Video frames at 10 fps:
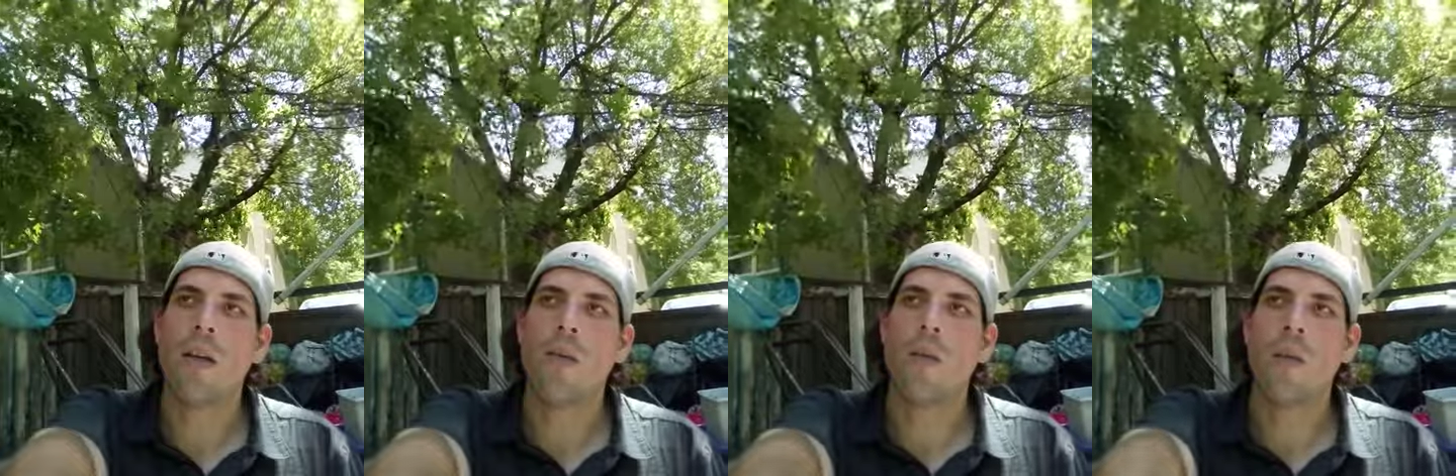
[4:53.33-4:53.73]

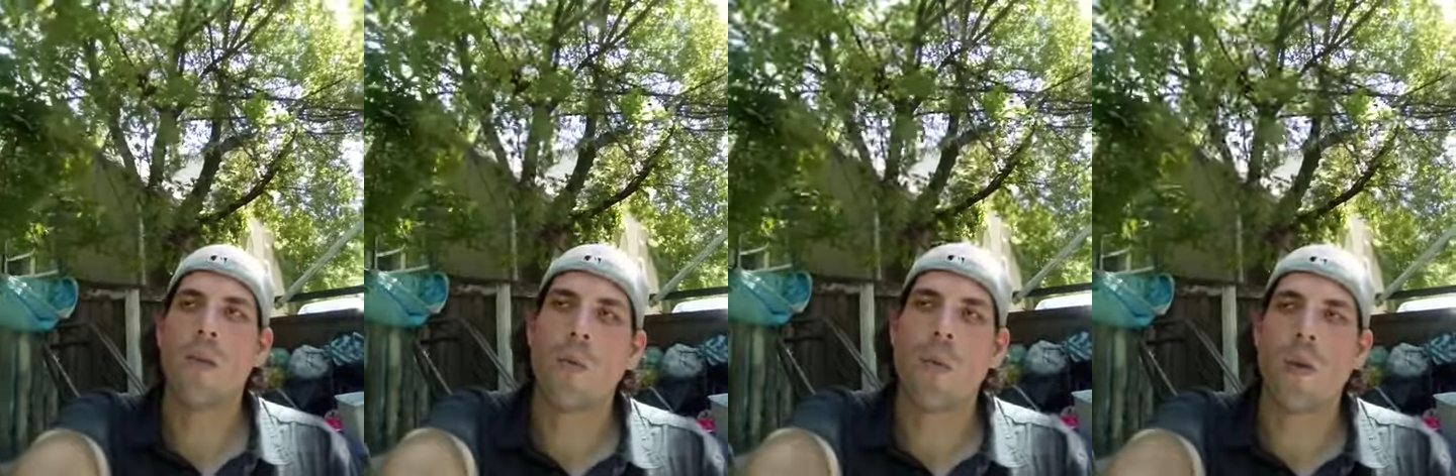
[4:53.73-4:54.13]
so
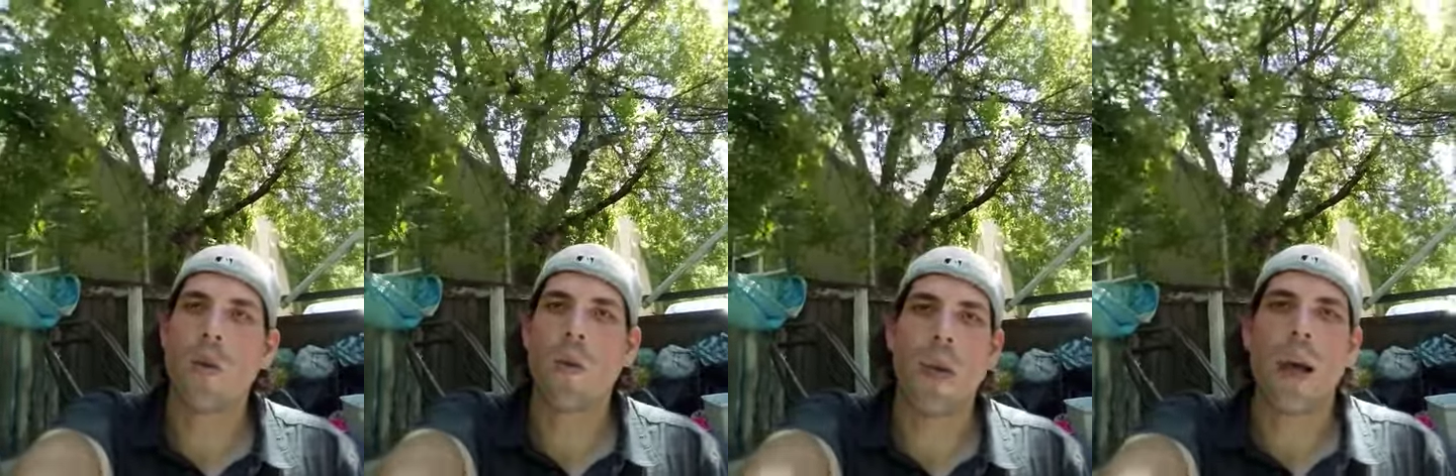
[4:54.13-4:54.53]
this would be
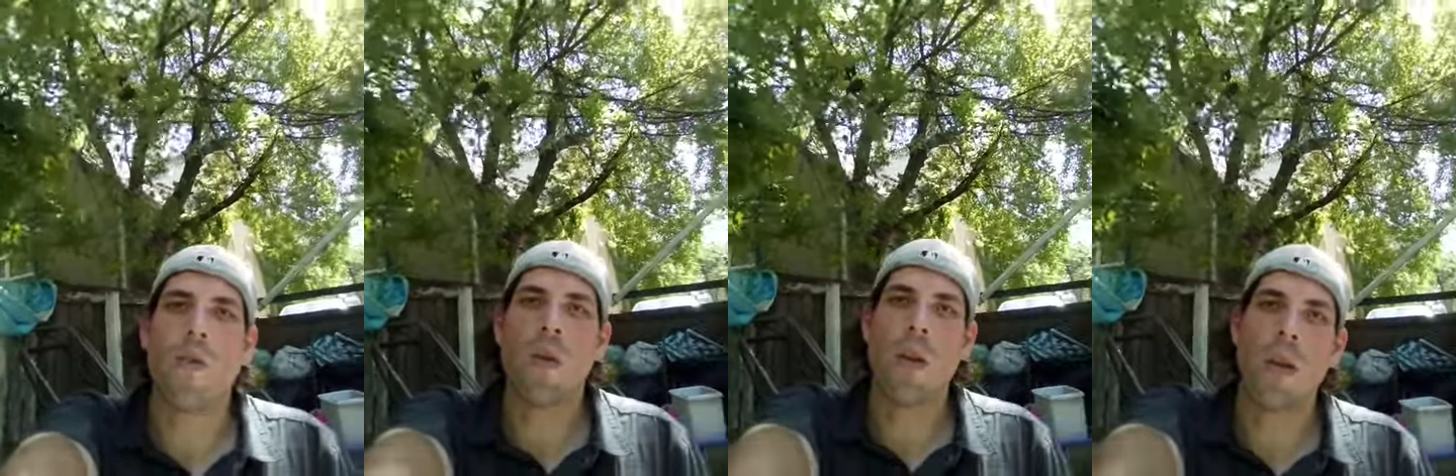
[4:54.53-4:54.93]
shortly
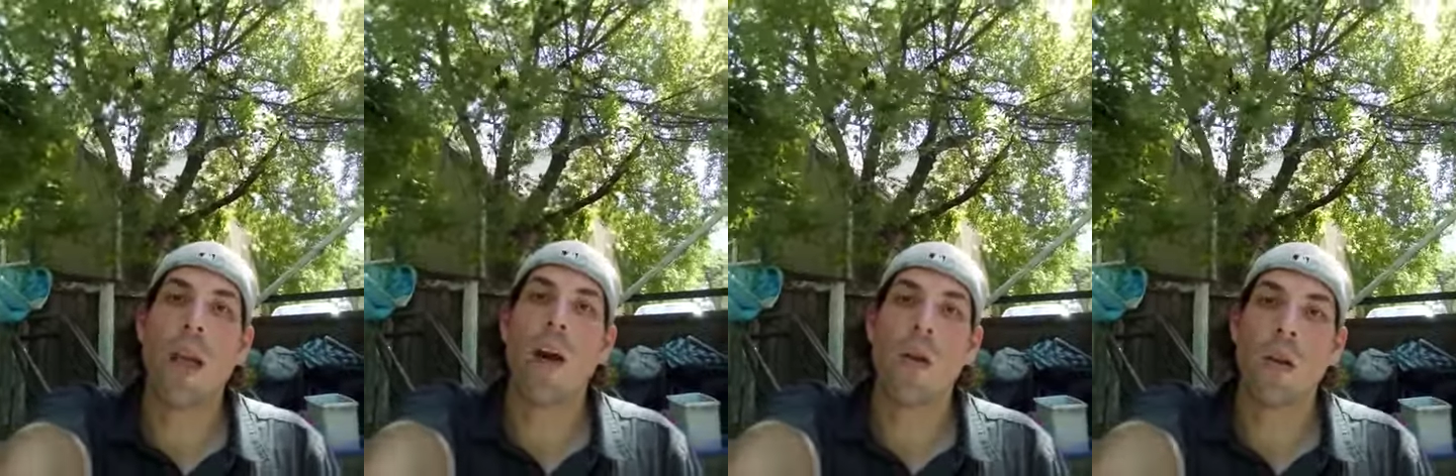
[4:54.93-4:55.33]
after the
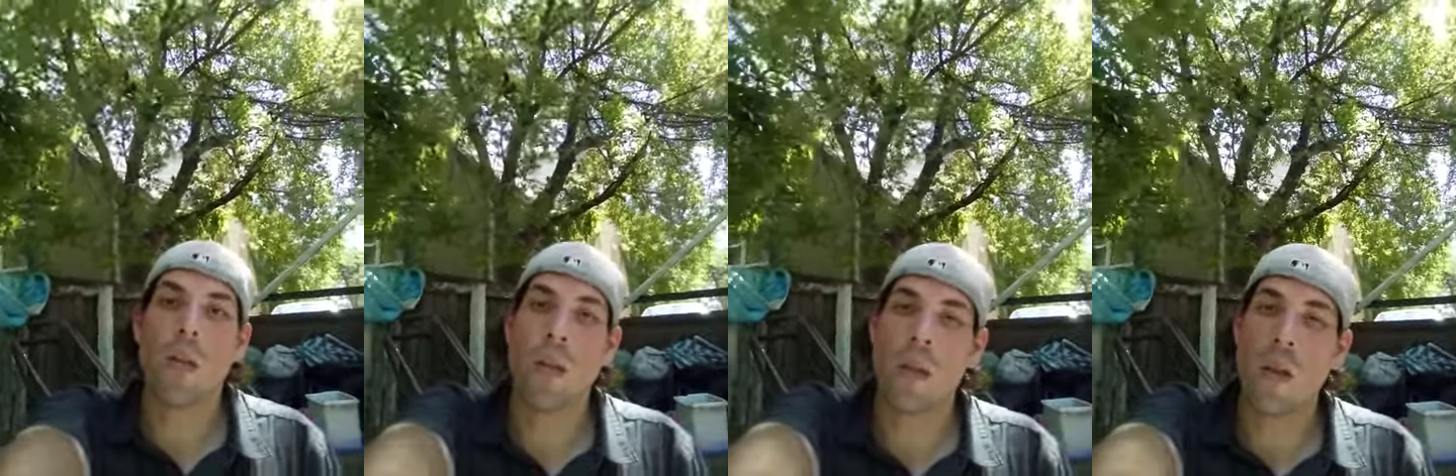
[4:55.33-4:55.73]

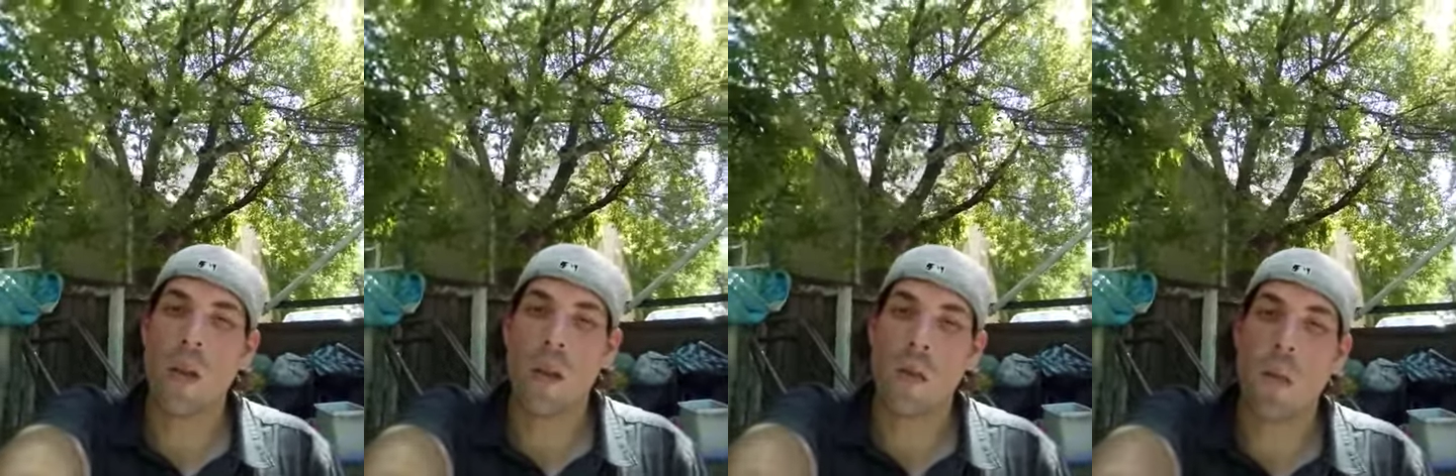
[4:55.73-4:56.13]
Darius
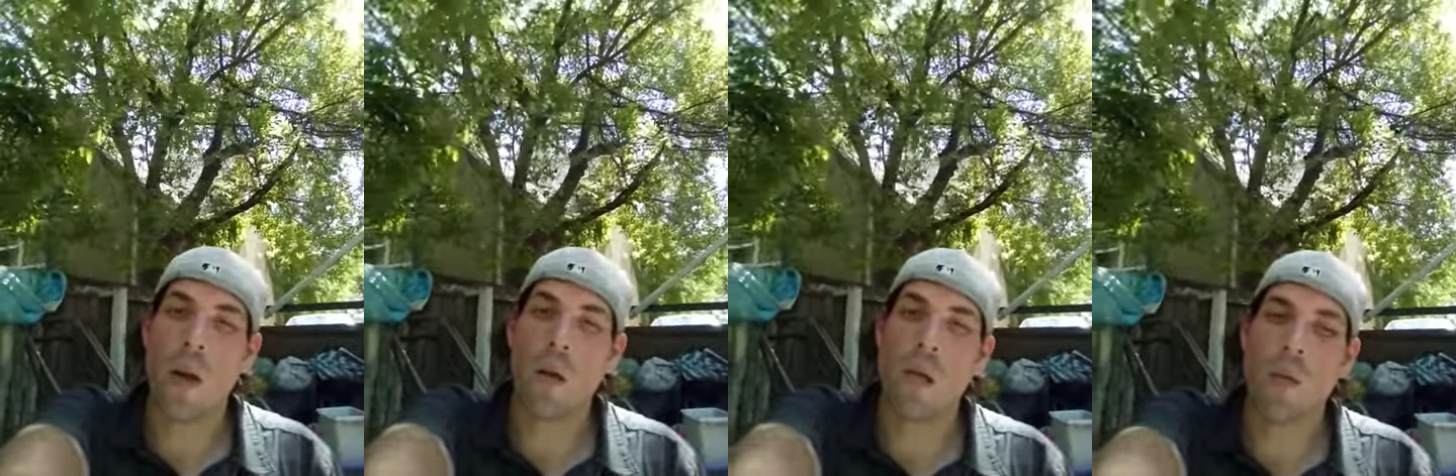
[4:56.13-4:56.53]
incident as
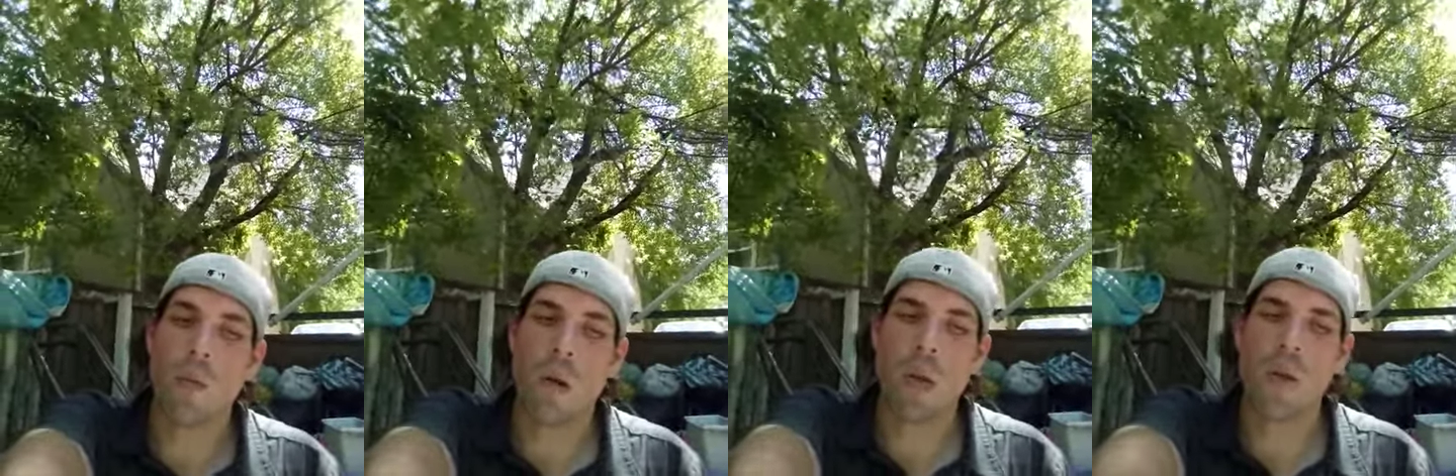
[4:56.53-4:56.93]
well. So
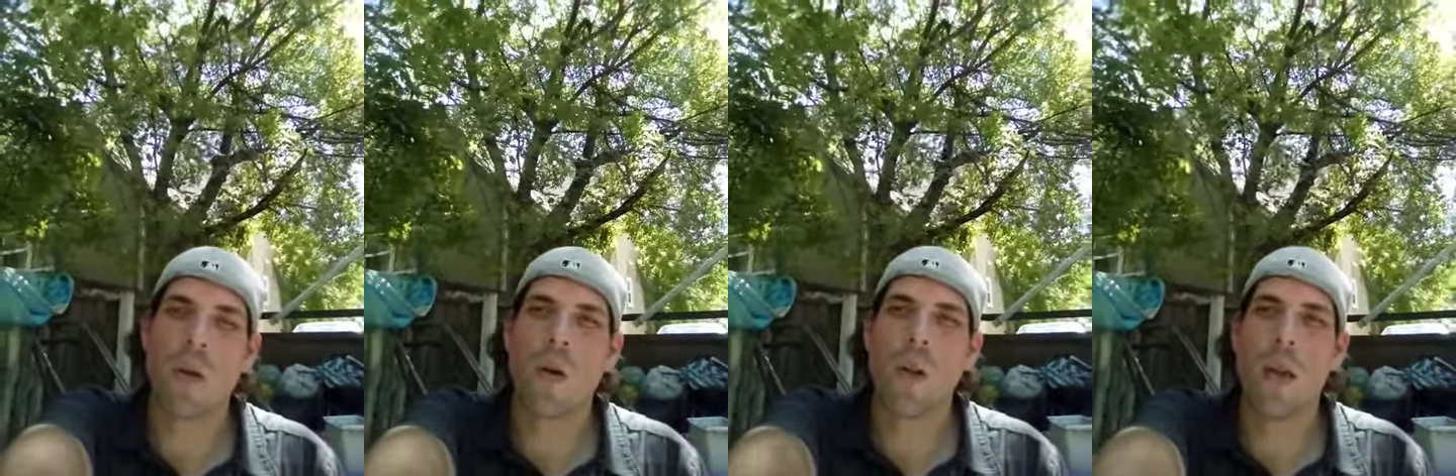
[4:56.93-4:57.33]
I'm
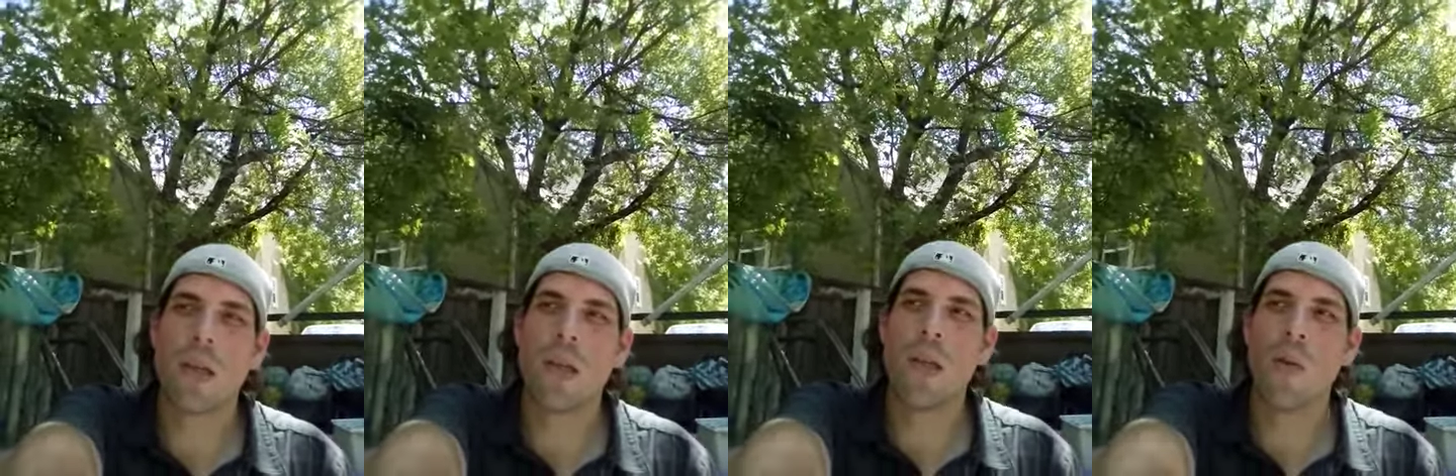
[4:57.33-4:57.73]
concerned
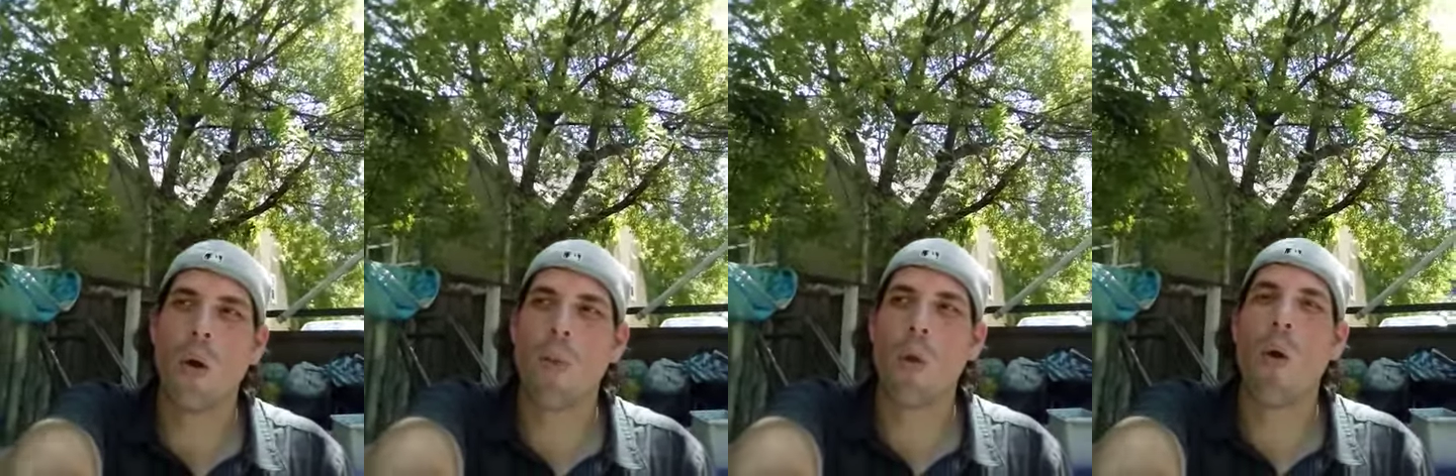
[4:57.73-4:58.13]
that where
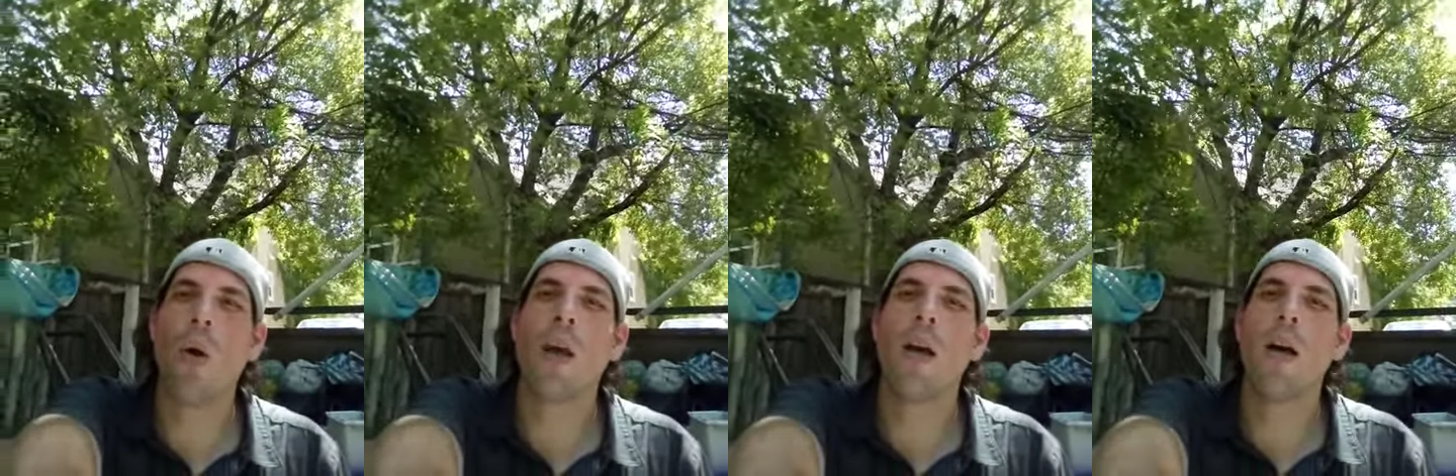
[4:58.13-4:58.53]
I'm
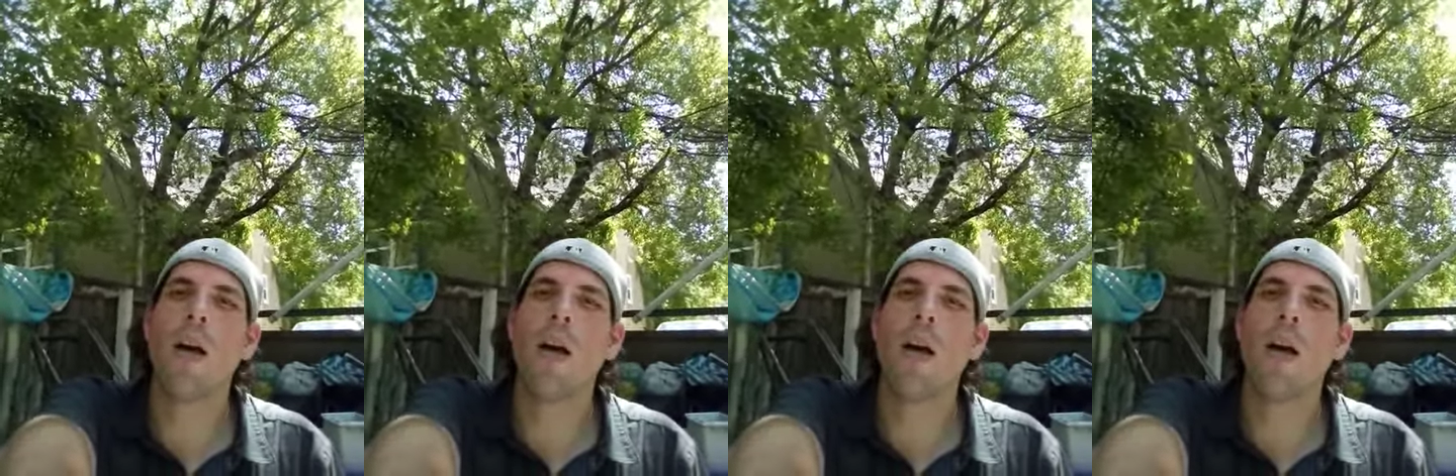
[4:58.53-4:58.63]
going,